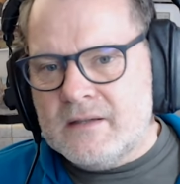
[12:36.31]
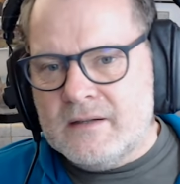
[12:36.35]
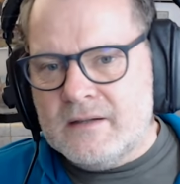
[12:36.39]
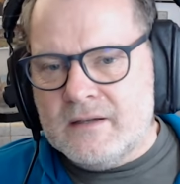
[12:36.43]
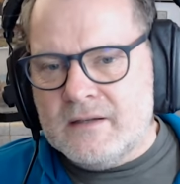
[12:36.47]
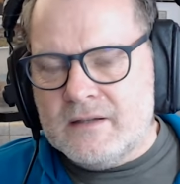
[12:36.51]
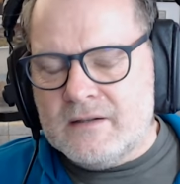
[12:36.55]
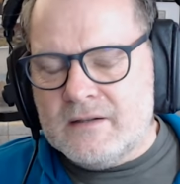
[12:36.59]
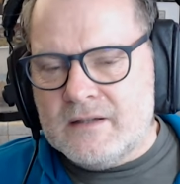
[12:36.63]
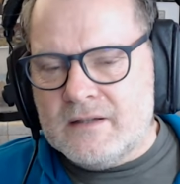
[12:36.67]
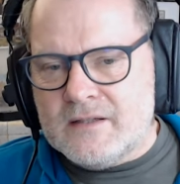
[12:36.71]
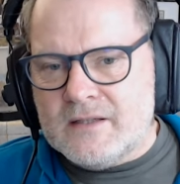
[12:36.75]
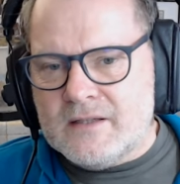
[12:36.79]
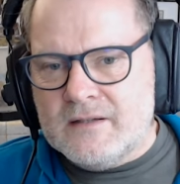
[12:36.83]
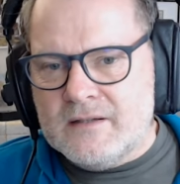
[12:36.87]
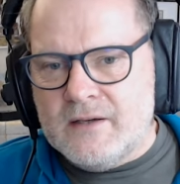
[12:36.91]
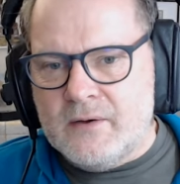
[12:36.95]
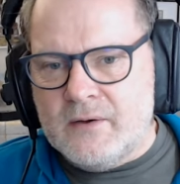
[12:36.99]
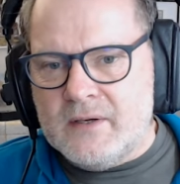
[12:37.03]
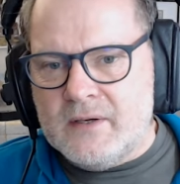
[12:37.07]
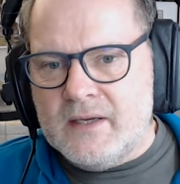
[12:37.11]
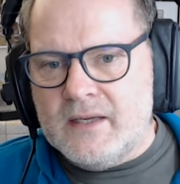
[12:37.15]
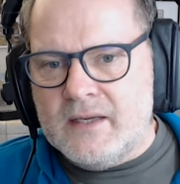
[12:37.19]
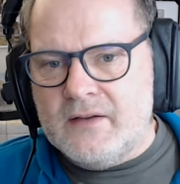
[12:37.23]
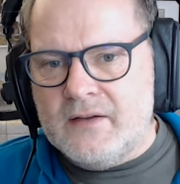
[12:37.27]
the the you
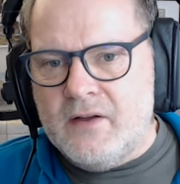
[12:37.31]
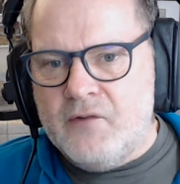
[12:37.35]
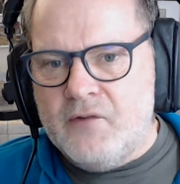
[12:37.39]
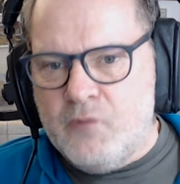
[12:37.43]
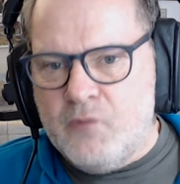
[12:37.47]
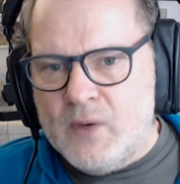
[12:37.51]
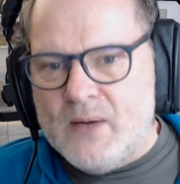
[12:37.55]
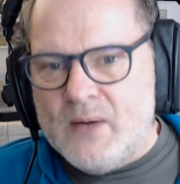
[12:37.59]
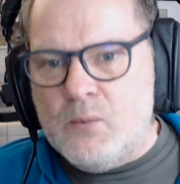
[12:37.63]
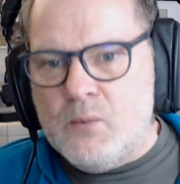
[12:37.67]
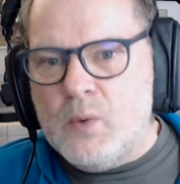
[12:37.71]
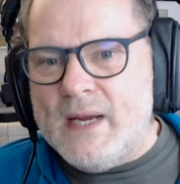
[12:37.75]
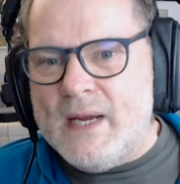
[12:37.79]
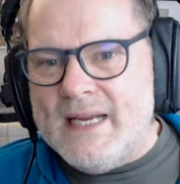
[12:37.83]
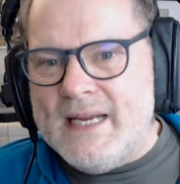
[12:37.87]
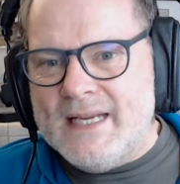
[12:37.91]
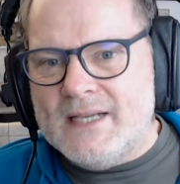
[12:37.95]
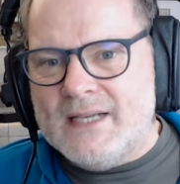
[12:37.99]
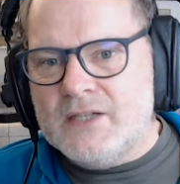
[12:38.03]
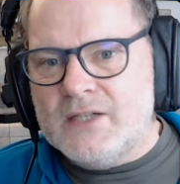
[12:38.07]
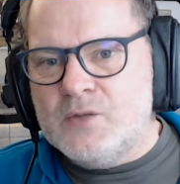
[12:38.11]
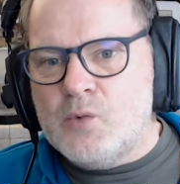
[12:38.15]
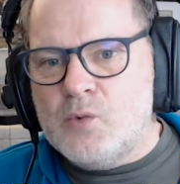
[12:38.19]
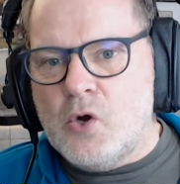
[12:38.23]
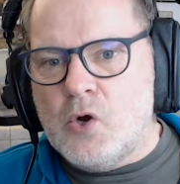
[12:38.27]
know if we
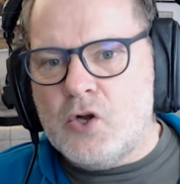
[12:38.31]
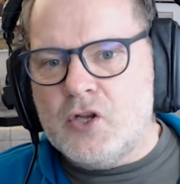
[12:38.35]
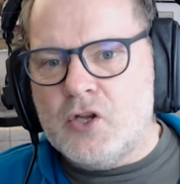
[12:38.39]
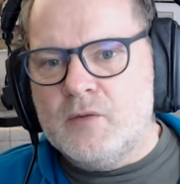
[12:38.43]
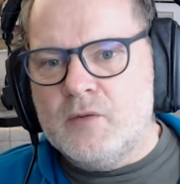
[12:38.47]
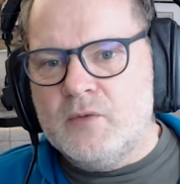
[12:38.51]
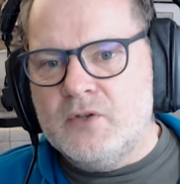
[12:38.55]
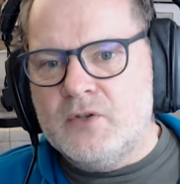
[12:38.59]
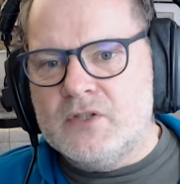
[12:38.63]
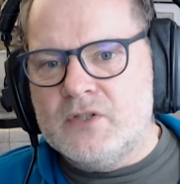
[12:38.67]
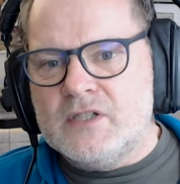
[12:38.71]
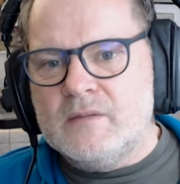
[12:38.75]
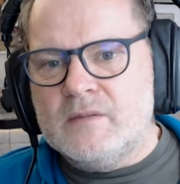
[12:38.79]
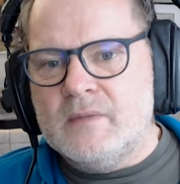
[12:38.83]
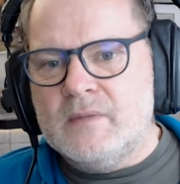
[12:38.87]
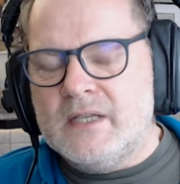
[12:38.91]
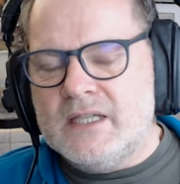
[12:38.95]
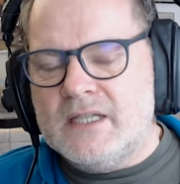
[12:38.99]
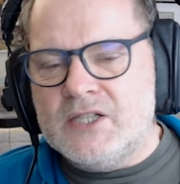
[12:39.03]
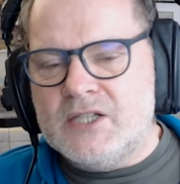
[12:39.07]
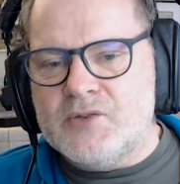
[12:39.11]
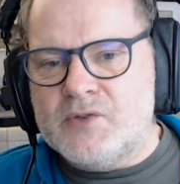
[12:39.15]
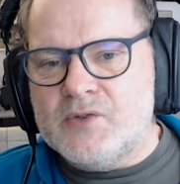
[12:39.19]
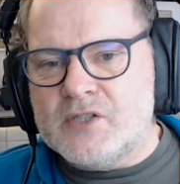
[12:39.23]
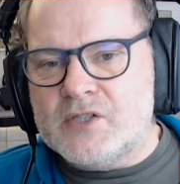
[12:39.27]
weaken what community
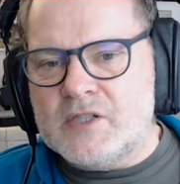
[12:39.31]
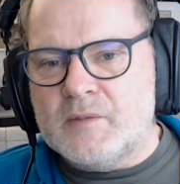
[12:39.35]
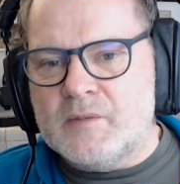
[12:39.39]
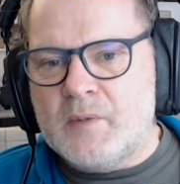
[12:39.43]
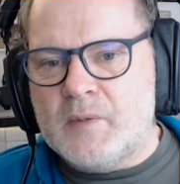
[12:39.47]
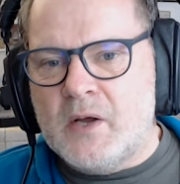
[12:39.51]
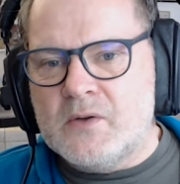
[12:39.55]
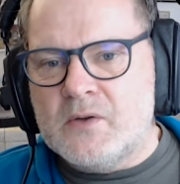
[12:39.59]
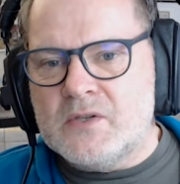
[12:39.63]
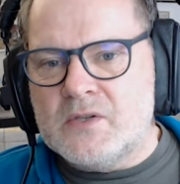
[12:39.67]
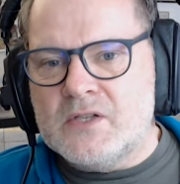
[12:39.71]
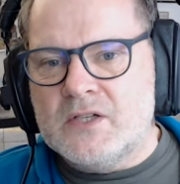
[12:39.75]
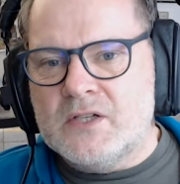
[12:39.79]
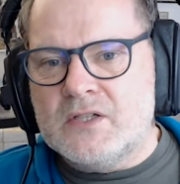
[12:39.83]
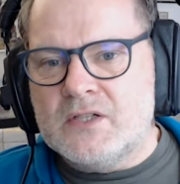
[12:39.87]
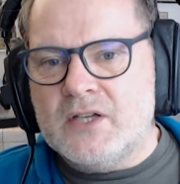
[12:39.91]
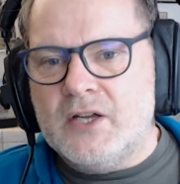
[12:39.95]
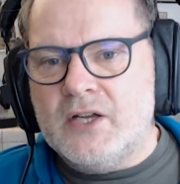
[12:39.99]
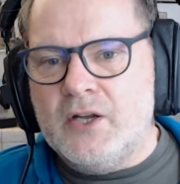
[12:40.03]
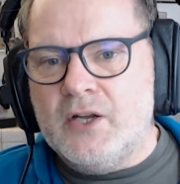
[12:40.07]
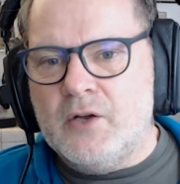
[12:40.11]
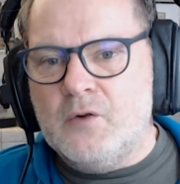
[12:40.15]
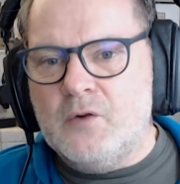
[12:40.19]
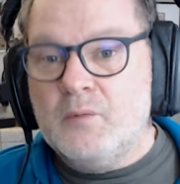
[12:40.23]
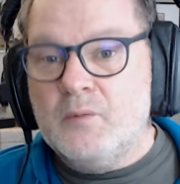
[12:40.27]
media is supposed to
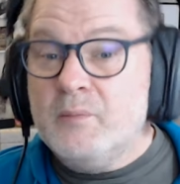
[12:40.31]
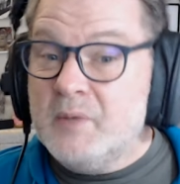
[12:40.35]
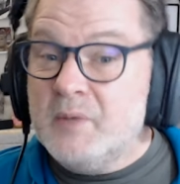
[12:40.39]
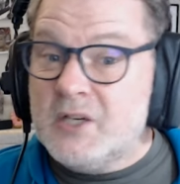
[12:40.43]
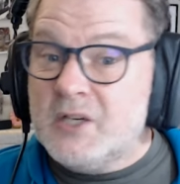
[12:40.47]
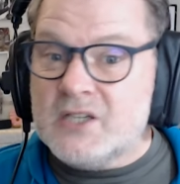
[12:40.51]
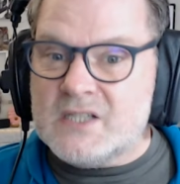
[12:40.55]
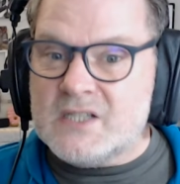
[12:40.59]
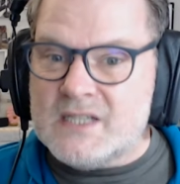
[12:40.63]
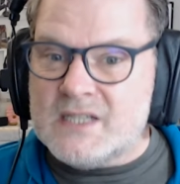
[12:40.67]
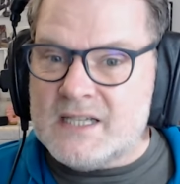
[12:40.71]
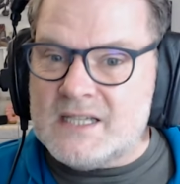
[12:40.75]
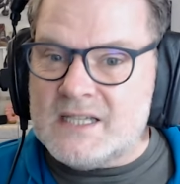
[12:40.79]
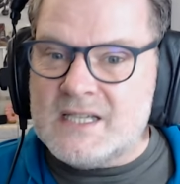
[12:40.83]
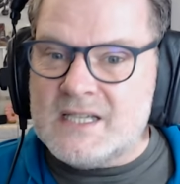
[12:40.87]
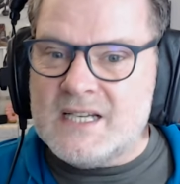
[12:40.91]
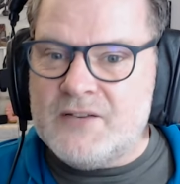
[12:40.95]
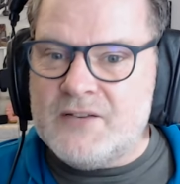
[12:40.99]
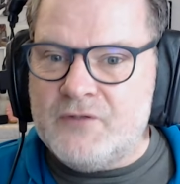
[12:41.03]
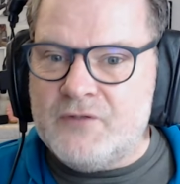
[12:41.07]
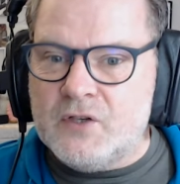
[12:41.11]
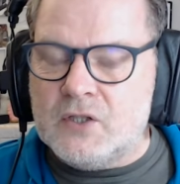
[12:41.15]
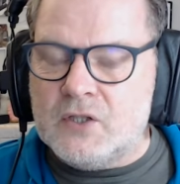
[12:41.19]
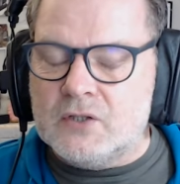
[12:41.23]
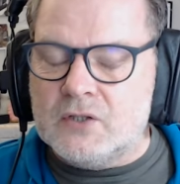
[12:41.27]
do because it's
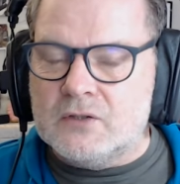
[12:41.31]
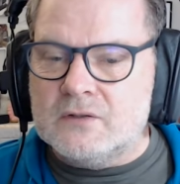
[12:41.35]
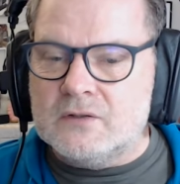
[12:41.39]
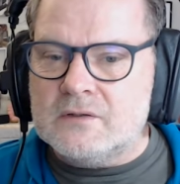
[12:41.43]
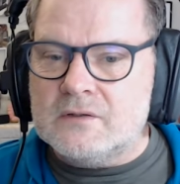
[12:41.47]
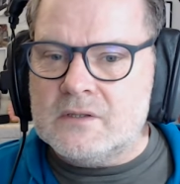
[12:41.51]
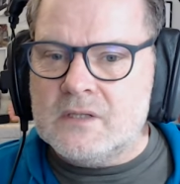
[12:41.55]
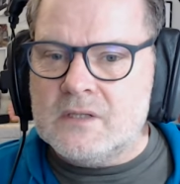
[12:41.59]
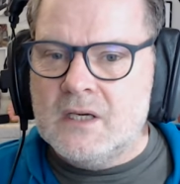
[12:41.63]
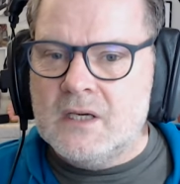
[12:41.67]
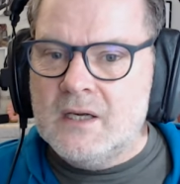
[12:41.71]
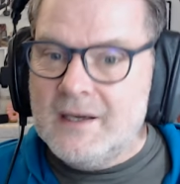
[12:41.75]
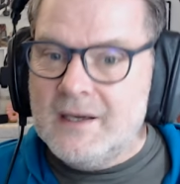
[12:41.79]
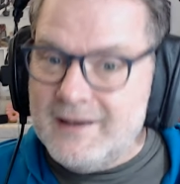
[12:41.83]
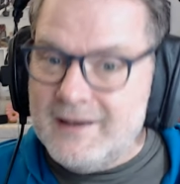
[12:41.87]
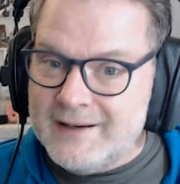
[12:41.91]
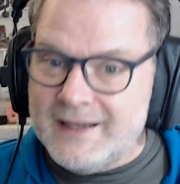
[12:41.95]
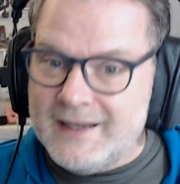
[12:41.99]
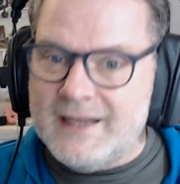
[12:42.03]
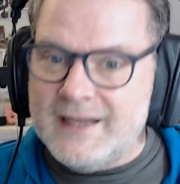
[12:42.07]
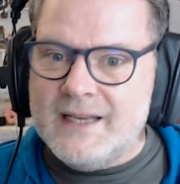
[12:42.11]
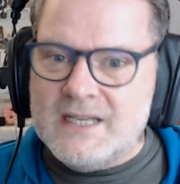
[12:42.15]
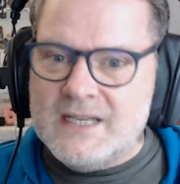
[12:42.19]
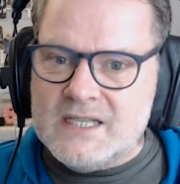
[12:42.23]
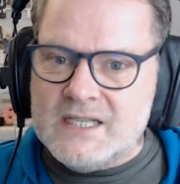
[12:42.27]
difficult and
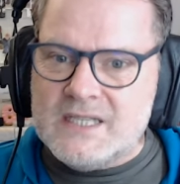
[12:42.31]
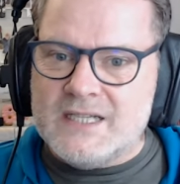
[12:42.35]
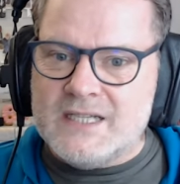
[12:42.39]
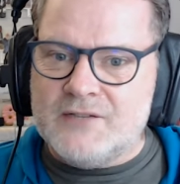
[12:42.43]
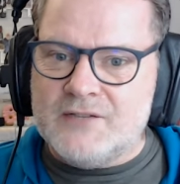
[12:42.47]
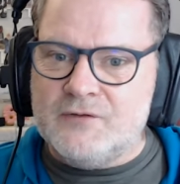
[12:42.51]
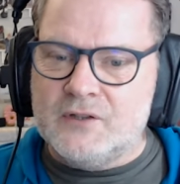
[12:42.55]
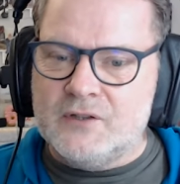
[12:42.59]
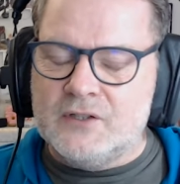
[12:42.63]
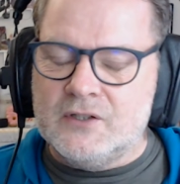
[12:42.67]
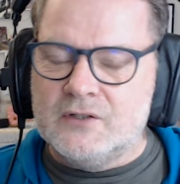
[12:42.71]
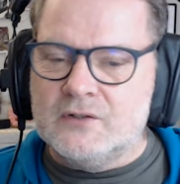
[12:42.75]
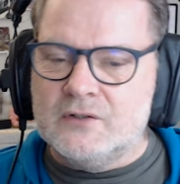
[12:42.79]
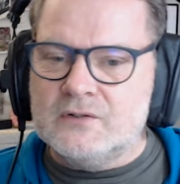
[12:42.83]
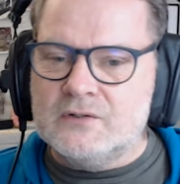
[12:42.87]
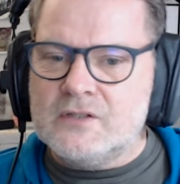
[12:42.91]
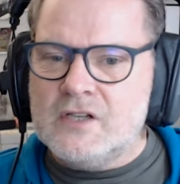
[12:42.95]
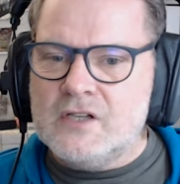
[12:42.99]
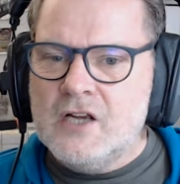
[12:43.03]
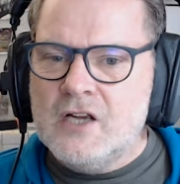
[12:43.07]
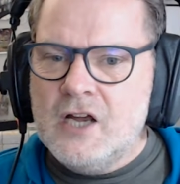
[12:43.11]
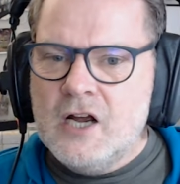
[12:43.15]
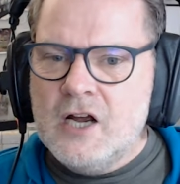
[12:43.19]
it is difficult,